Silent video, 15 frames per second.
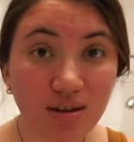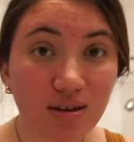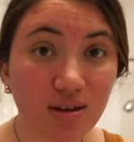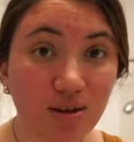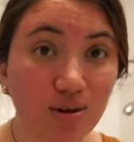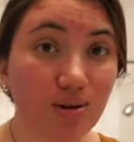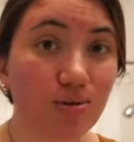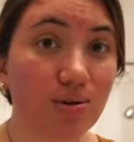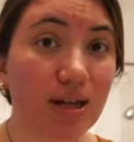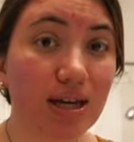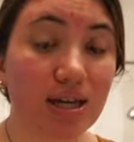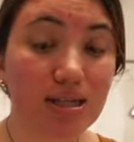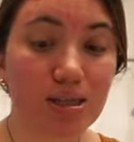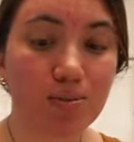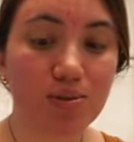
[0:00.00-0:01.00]
you know,
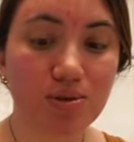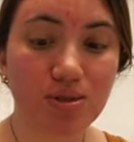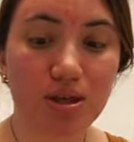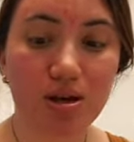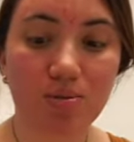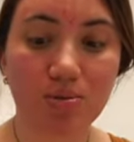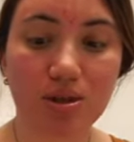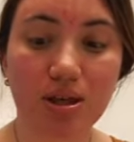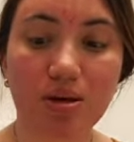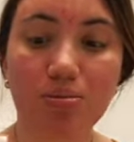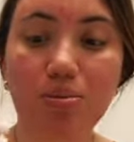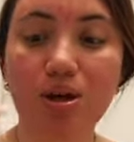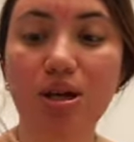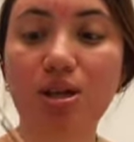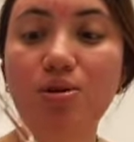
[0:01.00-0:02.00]
like it's supposed to come with it.
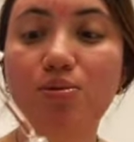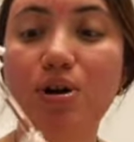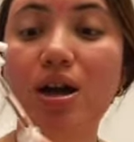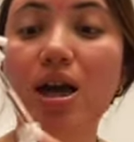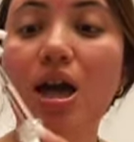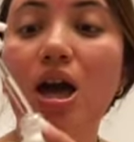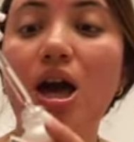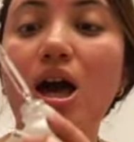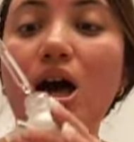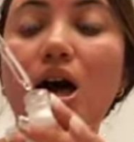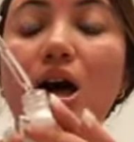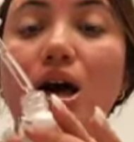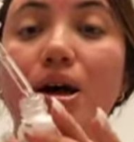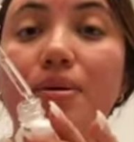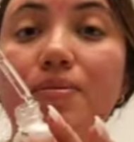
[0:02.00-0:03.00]
But either way,
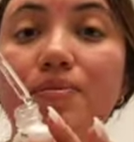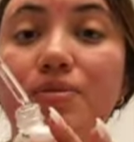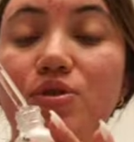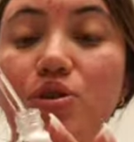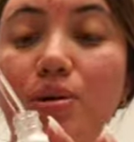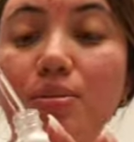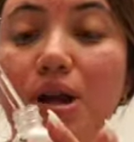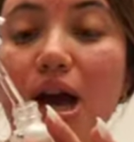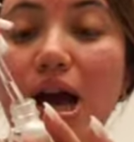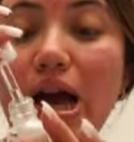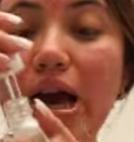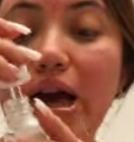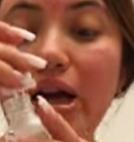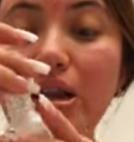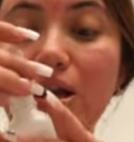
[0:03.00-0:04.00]
um, so I'm going to
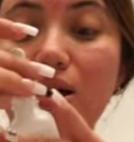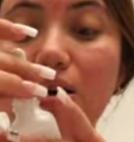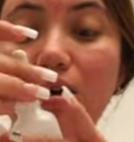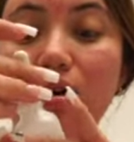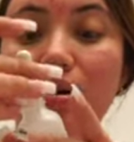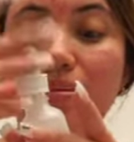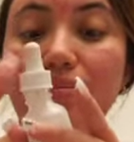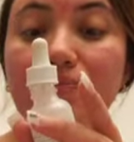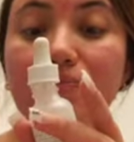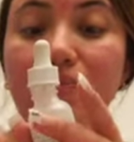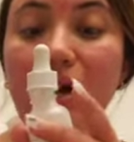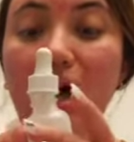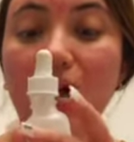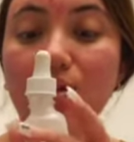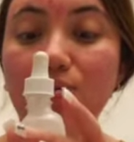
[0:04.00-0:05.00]
add um,
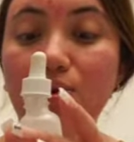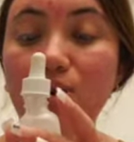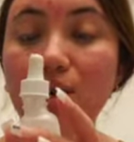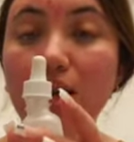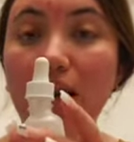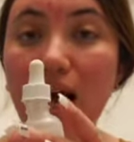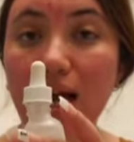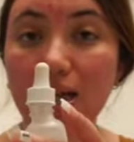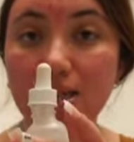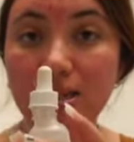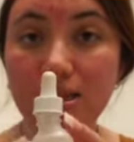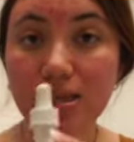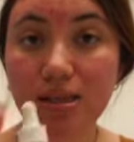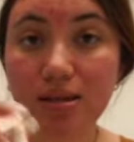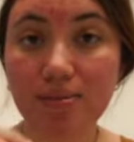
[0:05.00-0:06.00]
hyaluronic
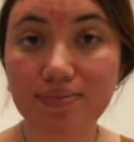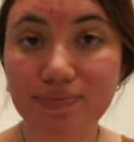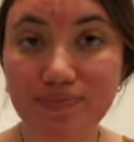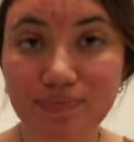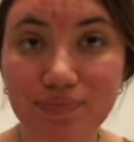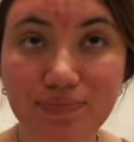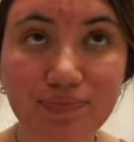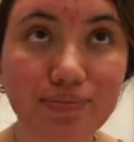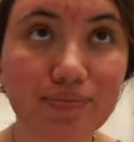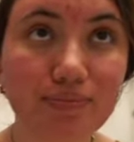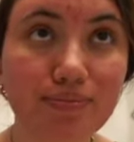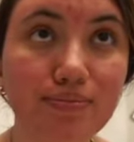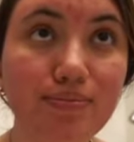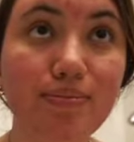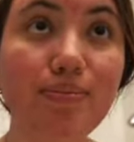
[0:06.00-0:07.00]
acid
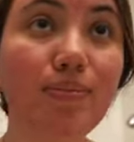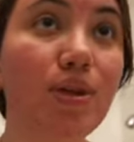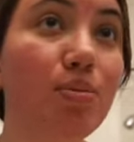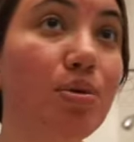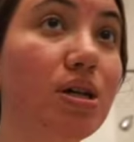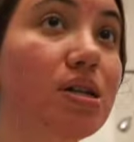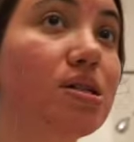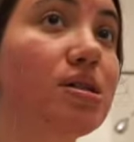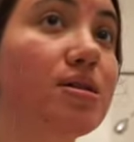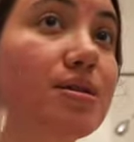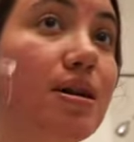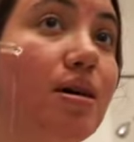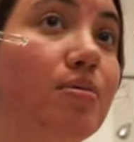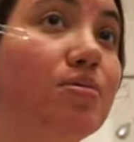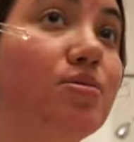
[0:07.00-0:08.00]
because this
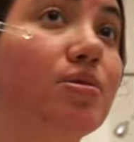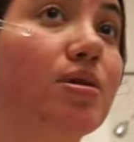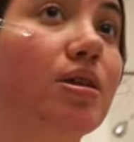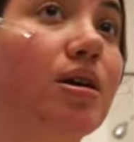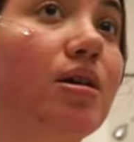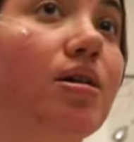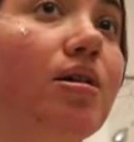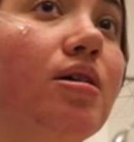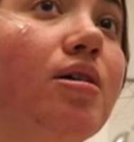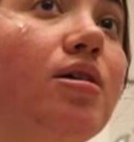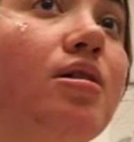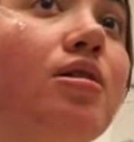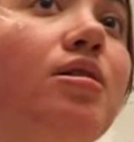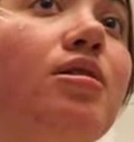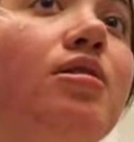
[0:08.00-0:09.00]
helps with like
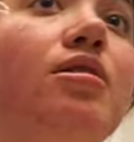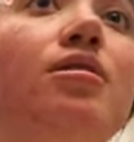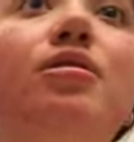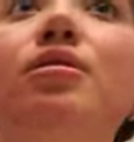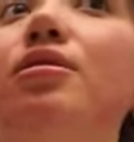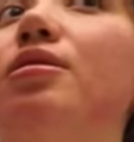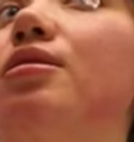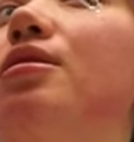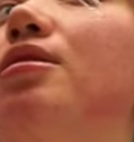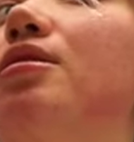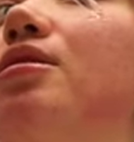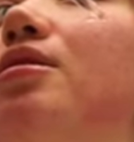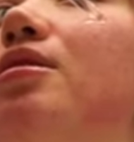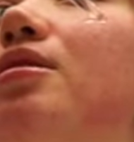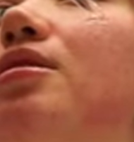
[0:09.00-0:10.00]

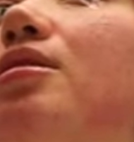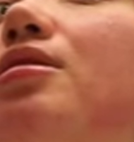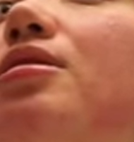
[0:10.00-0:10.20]
the,